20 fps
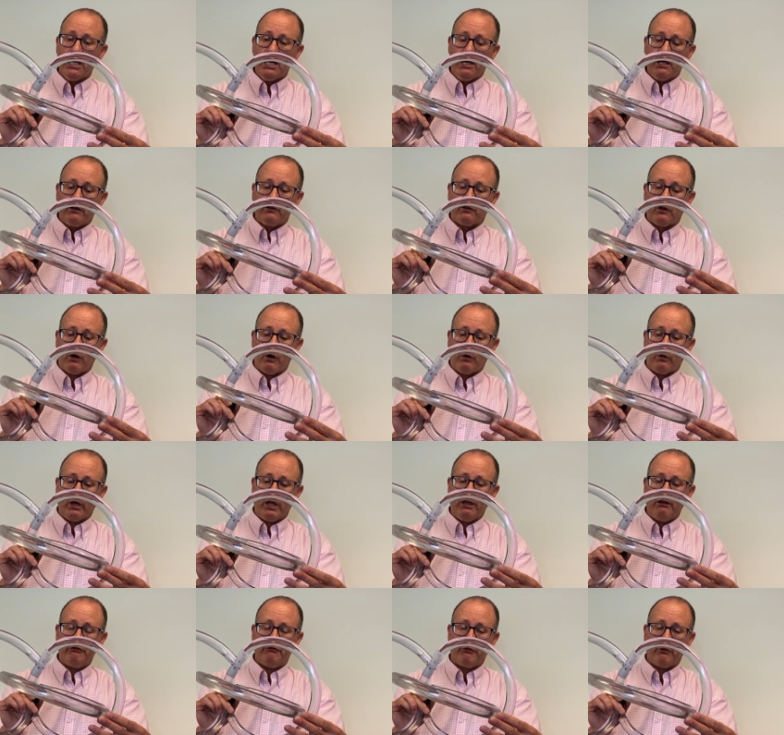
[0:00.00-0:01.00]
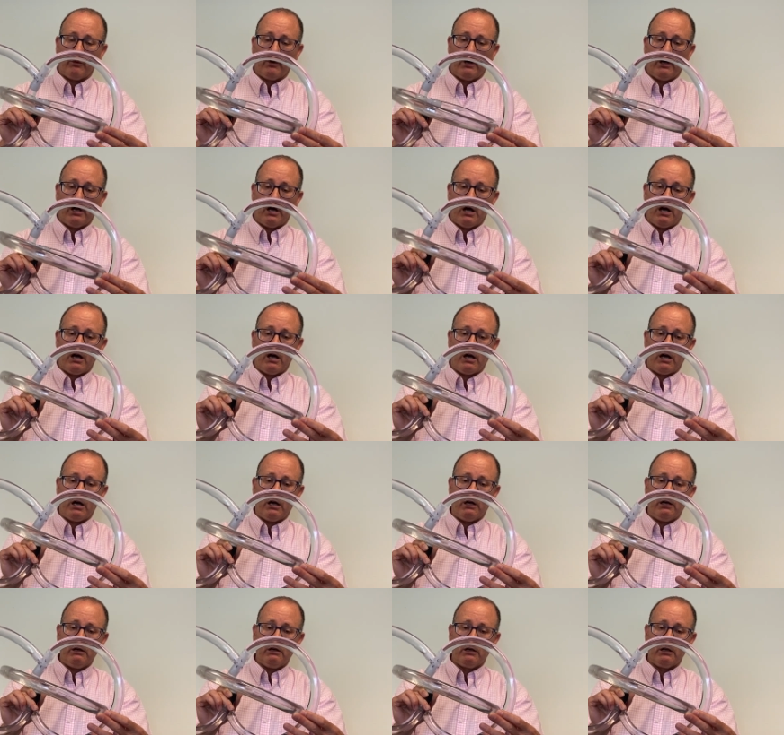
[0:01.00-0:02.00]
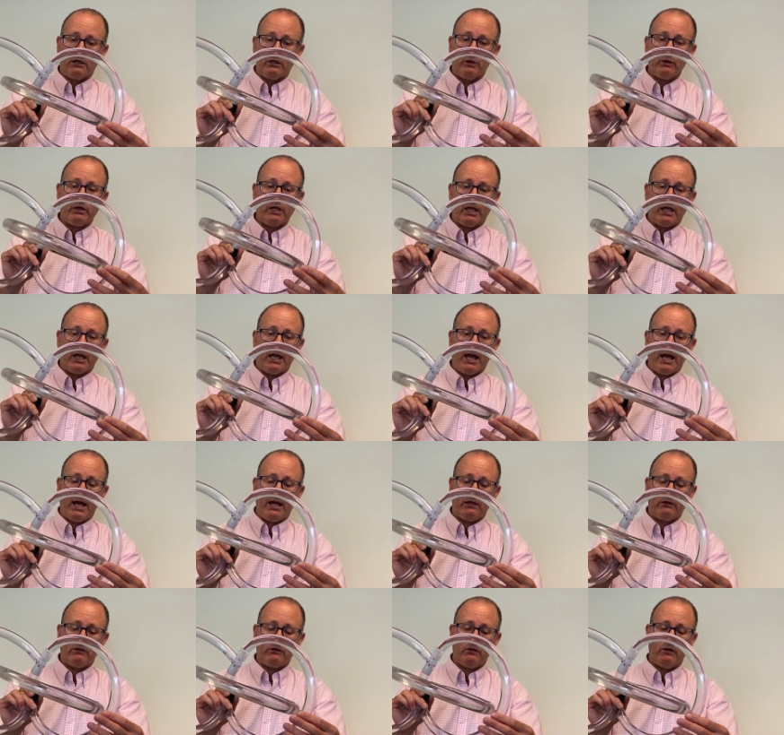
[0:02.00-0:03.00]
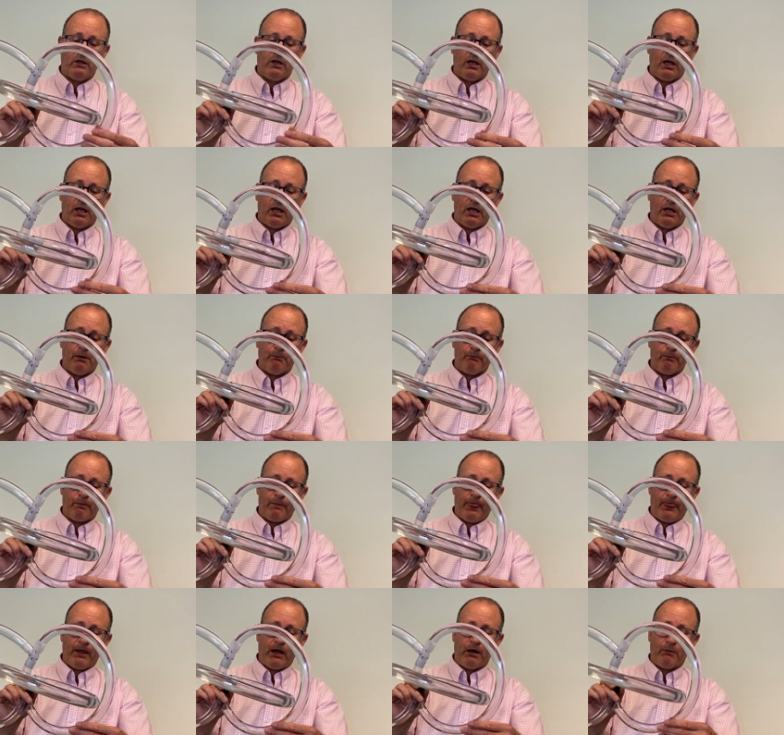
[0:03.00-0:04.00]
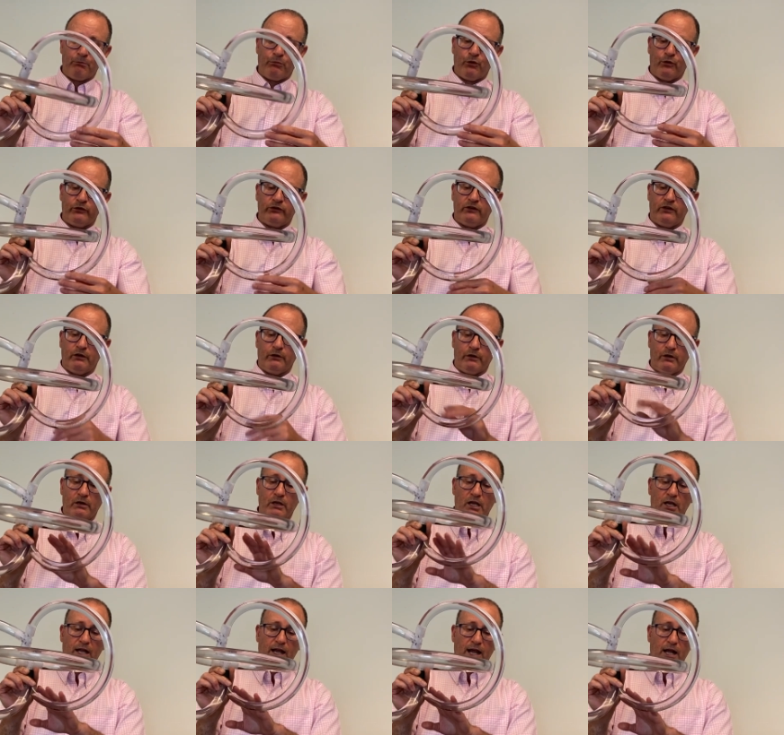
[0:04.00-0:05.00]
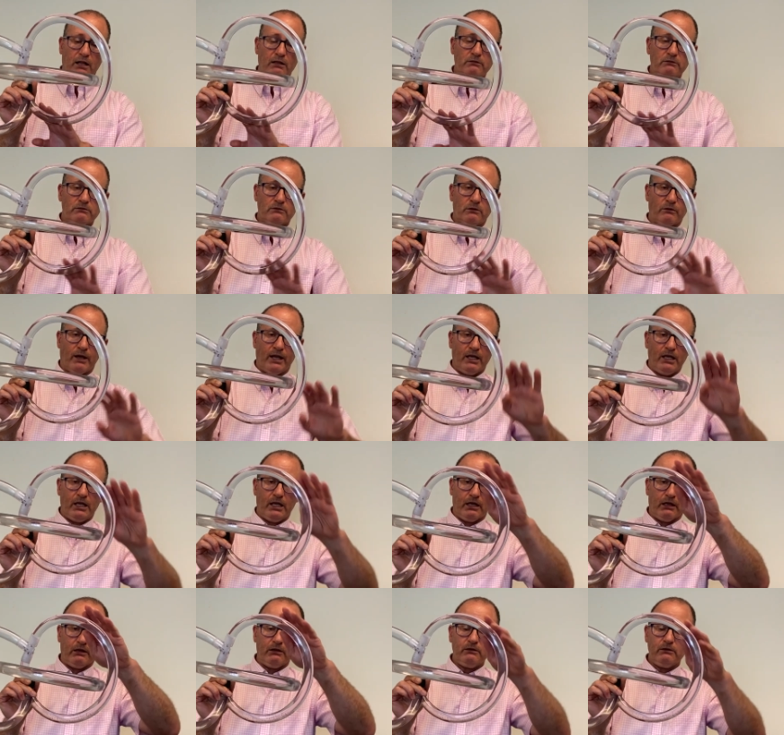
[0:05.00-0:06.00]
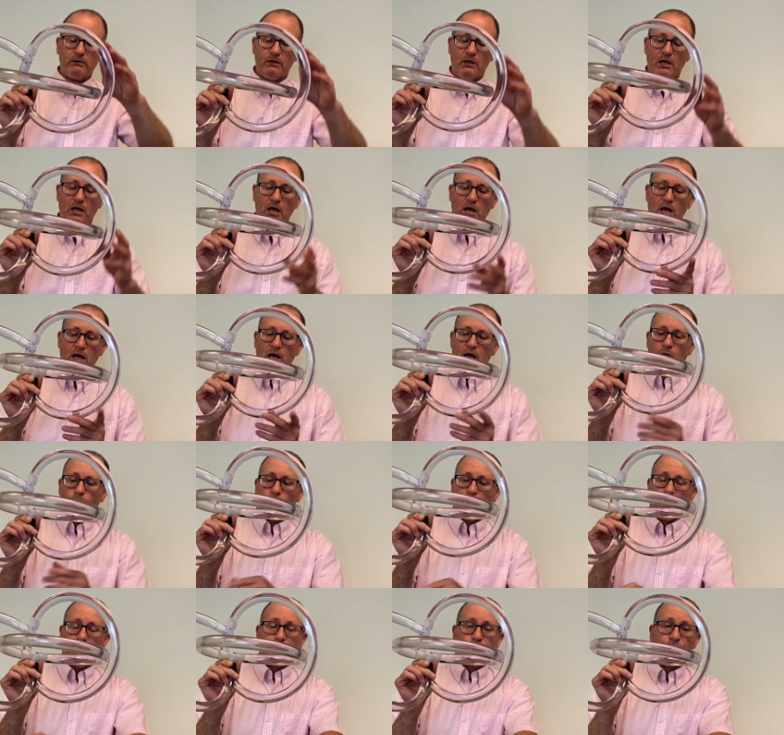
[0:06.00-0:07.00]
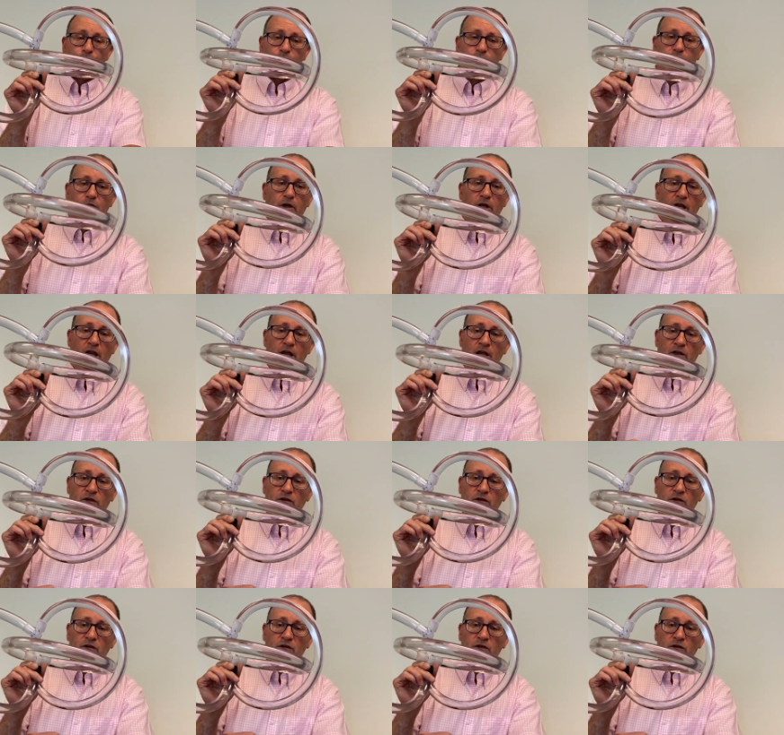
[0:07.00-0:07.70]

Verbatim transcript: So if we are looking at the uh, posterior canal right here, when a person is